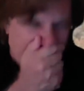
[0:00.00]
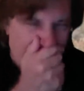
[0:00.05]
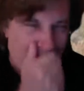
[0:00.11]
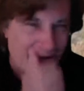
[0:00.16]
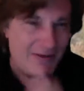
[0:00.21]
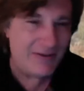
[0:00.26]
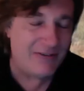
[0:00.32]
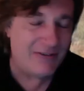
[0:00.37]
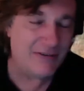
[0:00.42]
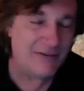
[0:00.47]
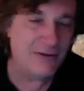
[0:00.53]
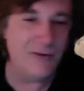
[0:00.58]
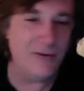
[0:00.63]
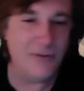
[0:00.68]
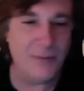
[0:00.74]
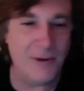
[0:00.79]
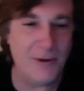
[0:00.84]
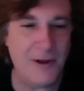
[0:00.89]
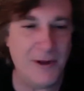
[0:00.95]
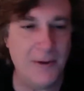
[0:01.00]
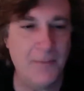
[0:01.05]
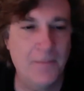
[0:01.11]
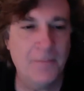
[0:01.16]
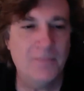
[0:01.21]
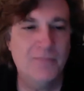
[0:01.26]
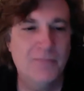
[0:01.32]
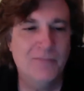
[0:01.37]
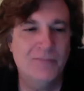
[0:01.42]
Excuse me.
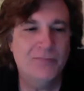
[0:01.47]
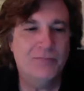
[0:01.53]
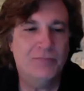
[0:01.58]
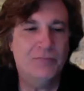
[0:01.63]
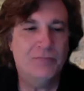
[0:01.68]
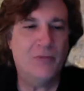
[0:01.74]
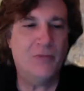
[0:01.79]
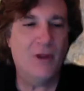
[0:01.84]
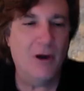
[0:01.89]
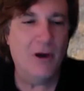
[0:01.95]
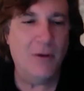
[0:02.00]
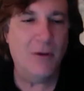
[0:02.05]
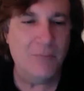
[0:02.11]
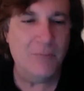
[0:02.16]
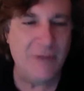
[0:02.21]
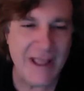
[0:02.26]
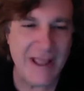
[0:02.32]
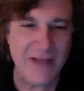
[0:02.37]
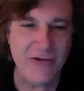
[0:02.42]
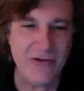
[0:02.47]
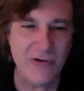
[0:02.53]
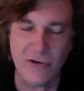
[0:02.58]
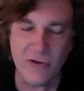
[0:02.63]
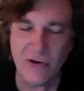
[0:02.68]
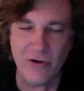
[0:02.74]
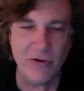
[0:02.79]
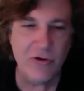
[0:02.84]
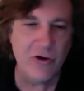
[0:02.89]

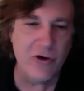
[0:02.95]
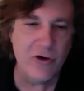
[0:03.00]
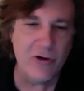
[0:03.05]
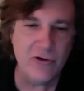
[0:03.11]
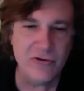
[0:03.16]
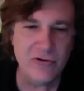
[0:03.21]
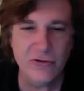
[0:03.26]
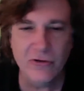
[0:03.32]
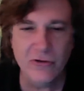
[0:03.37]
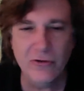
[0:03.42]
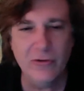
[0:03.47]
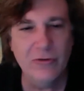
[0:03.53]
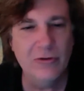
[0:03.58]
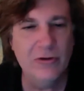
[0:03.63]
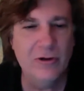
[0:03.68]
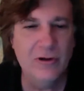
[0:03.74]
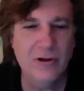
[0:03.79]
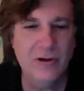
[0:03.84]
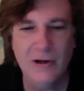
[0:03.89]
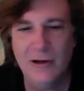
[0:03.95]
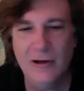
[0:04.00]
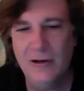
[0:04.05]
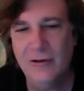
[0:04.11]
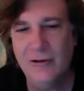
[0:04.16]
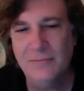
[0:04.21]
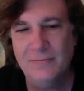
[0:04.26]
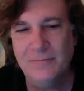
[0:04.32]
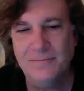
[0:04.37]
Nature or nurture,
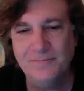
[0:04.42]
um,